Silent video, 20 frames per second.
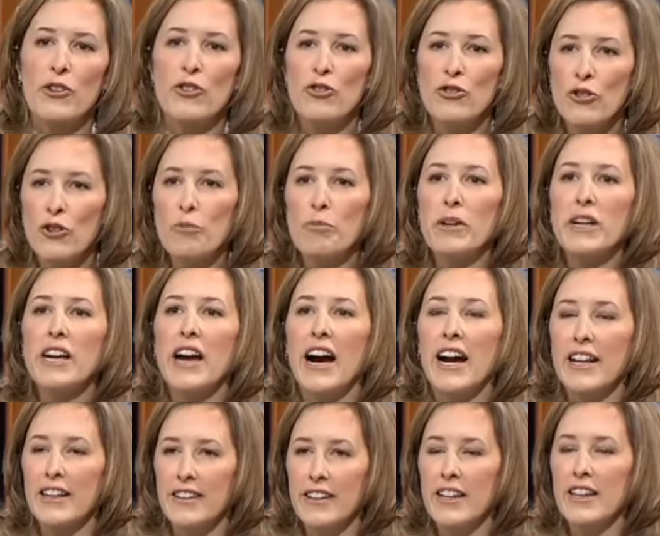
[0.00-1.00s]
It should be
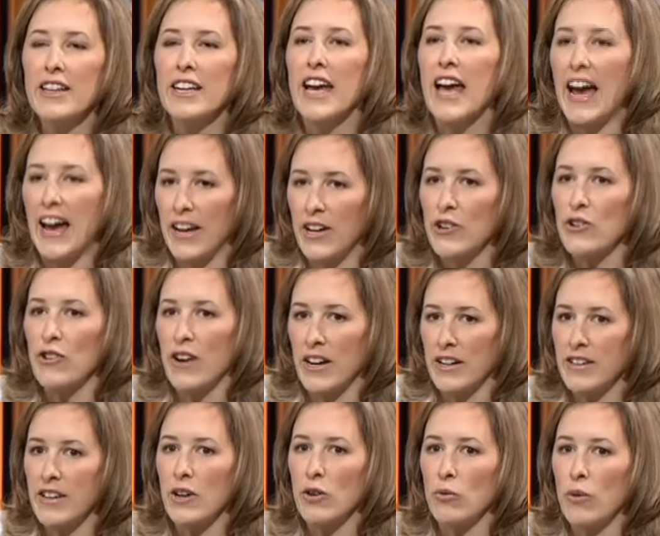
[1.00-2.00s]
ideally at your
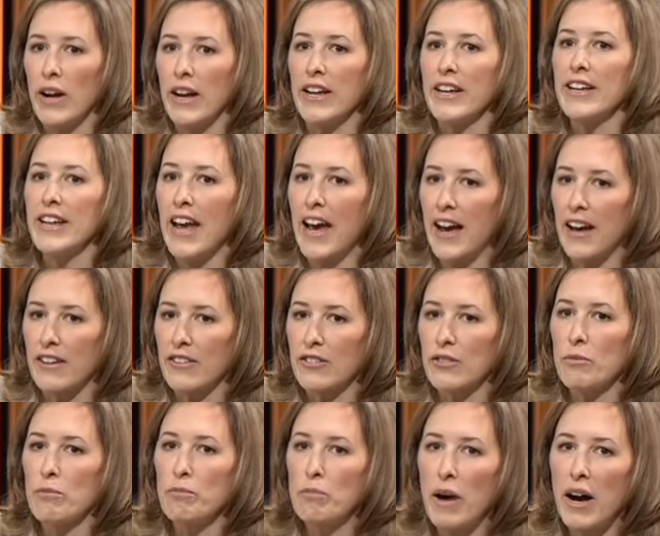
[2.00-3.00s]
ideal weight,
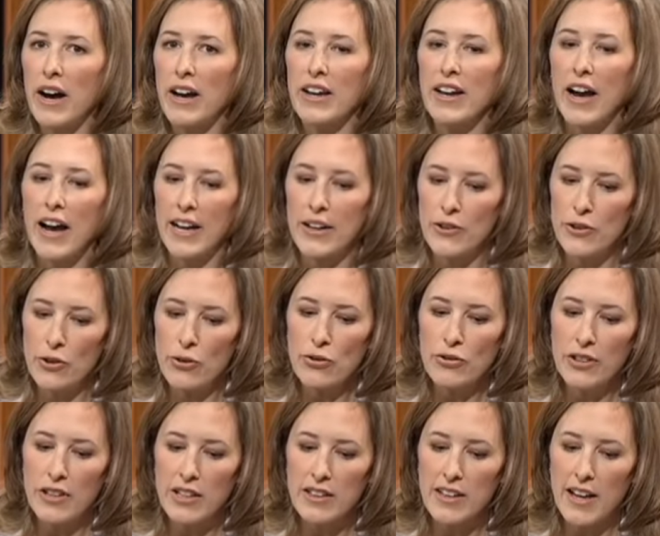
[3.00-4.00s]
yes. But I do
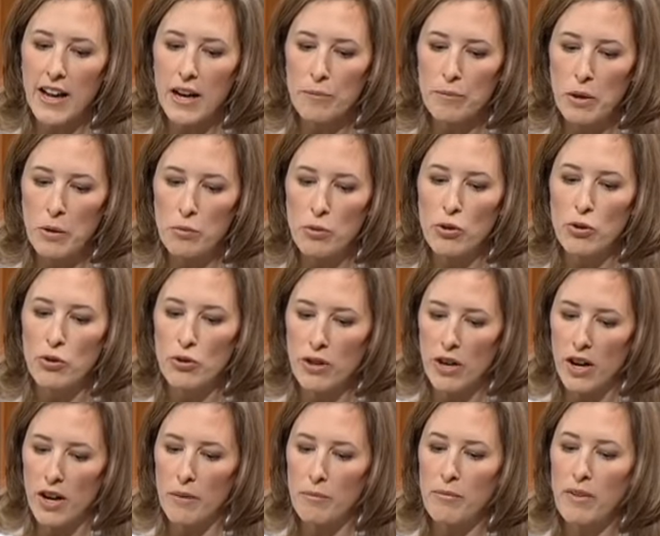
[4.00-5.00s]
see a lot of people who
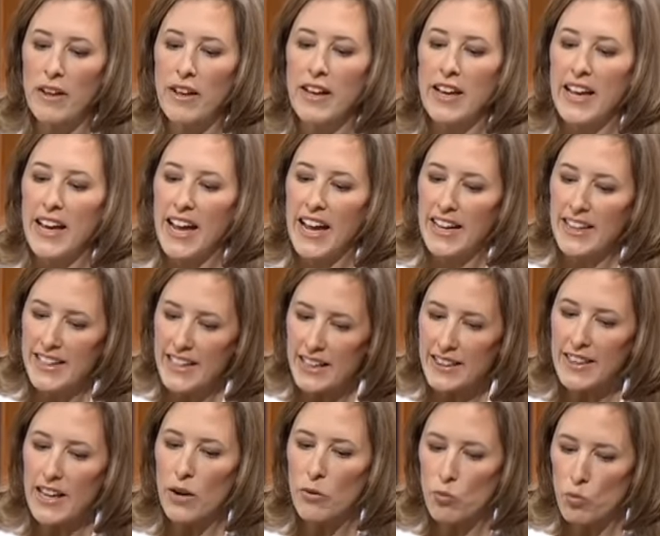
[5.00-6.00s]
come and
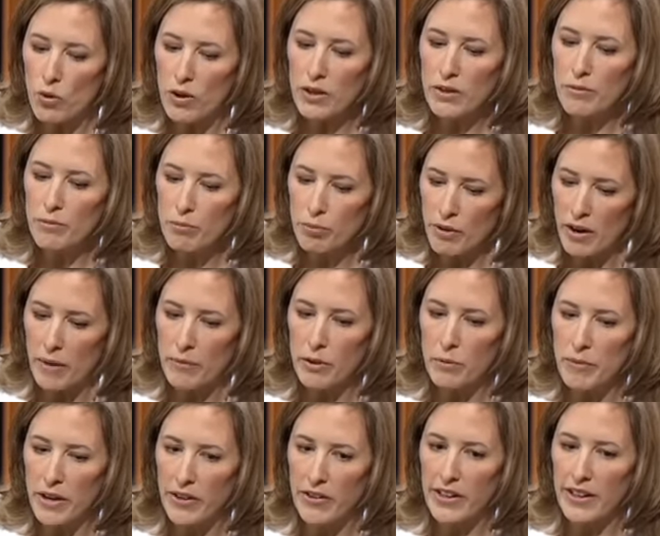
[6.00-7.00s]
get that one
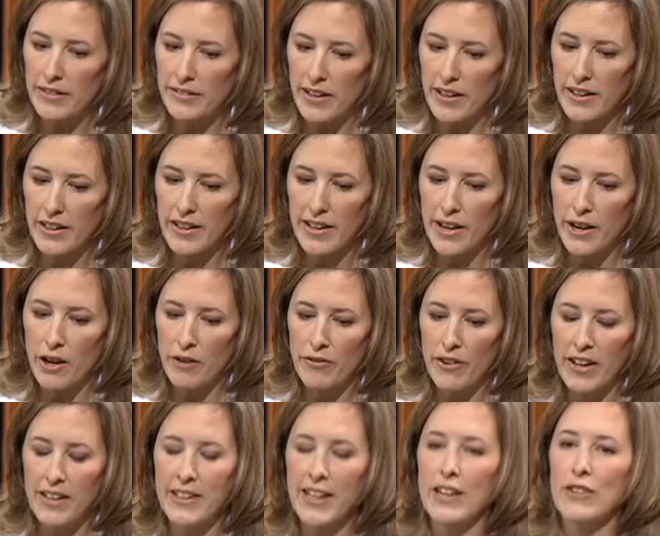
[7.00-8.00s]
problem area taken care
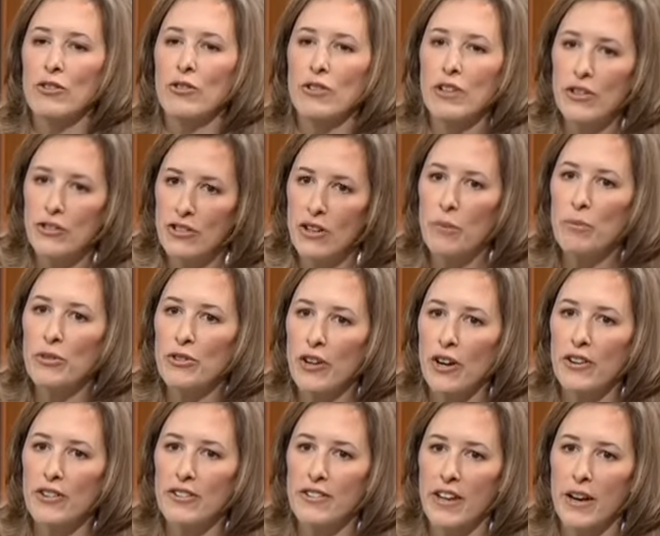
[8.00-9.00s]
of, and that sort of
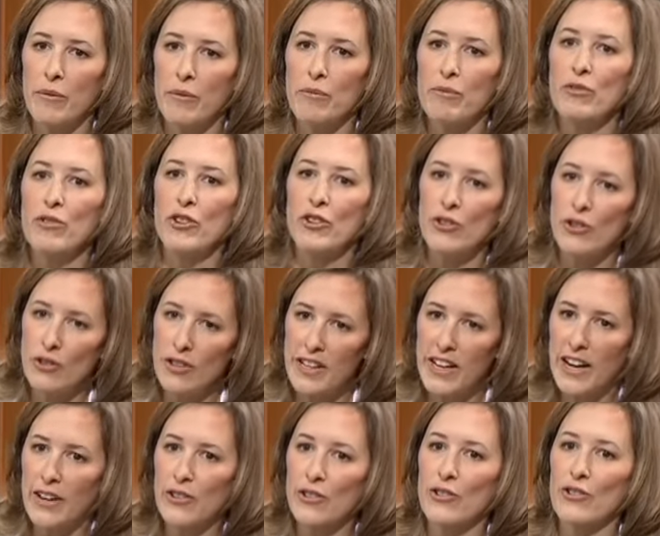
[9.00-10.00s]
jumpstarts them to do
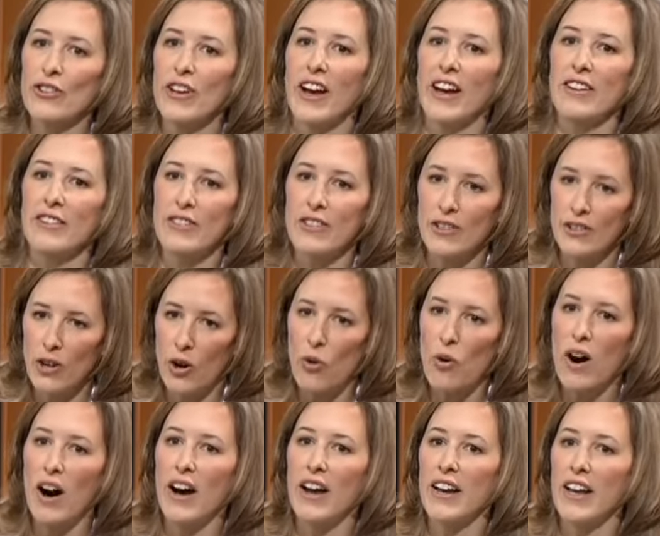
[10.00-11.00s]
the exercise, to
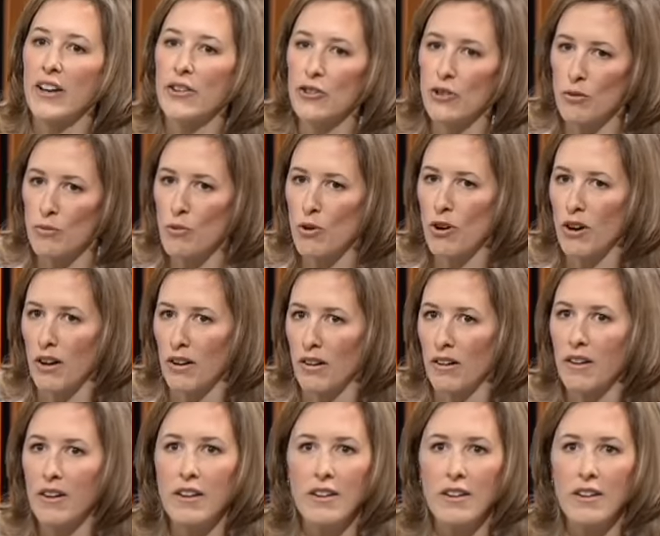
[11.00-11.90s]
go on and do more.